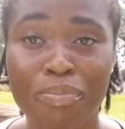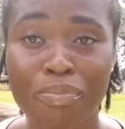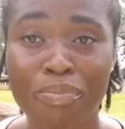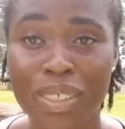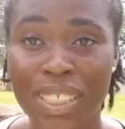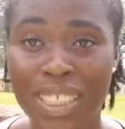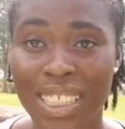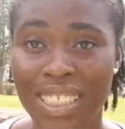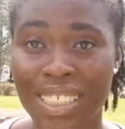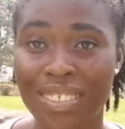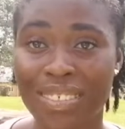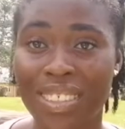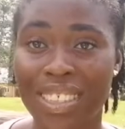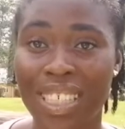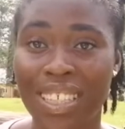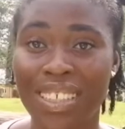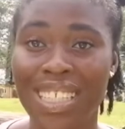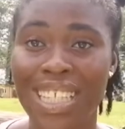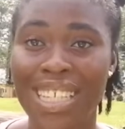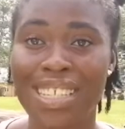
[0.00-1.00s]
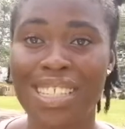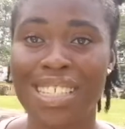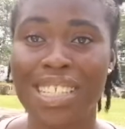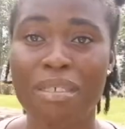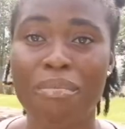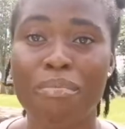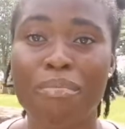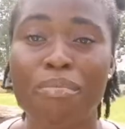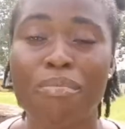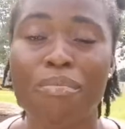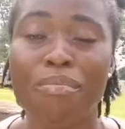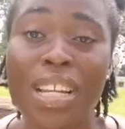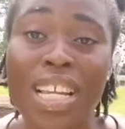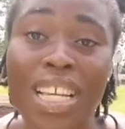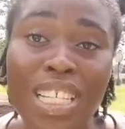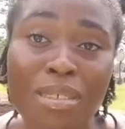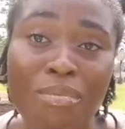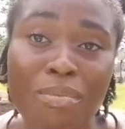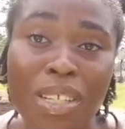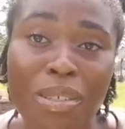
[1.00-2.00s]
protective style that is
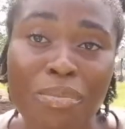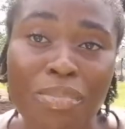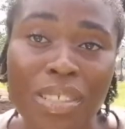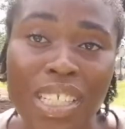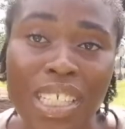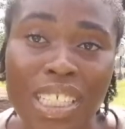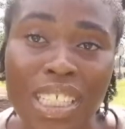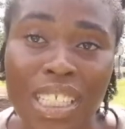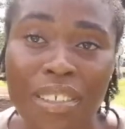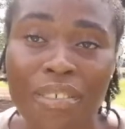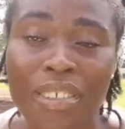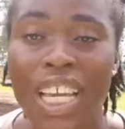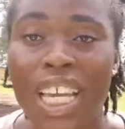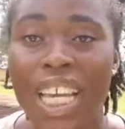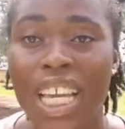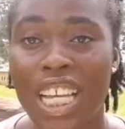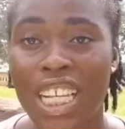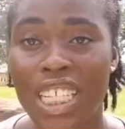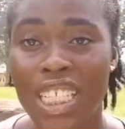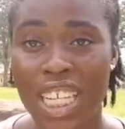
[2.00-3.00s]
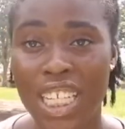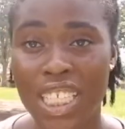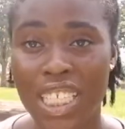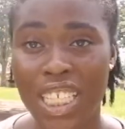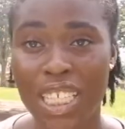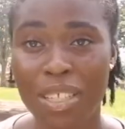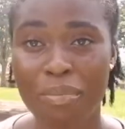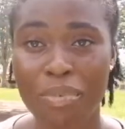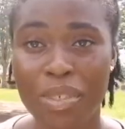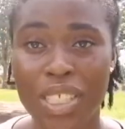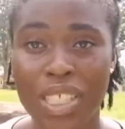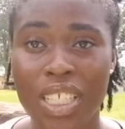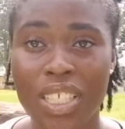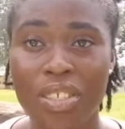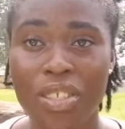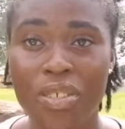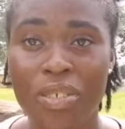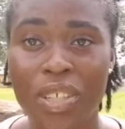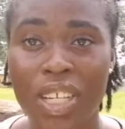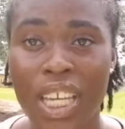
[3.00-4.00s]
less manipulative, it actually
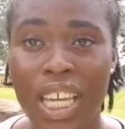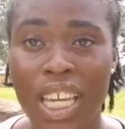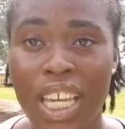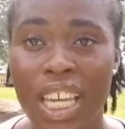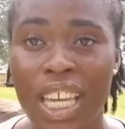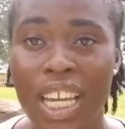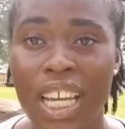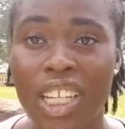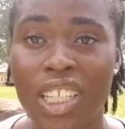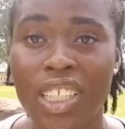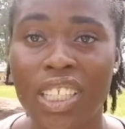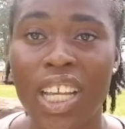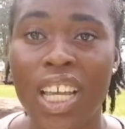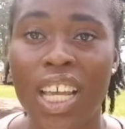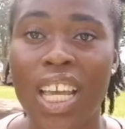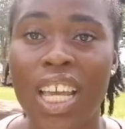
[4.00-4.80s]
protects your hair and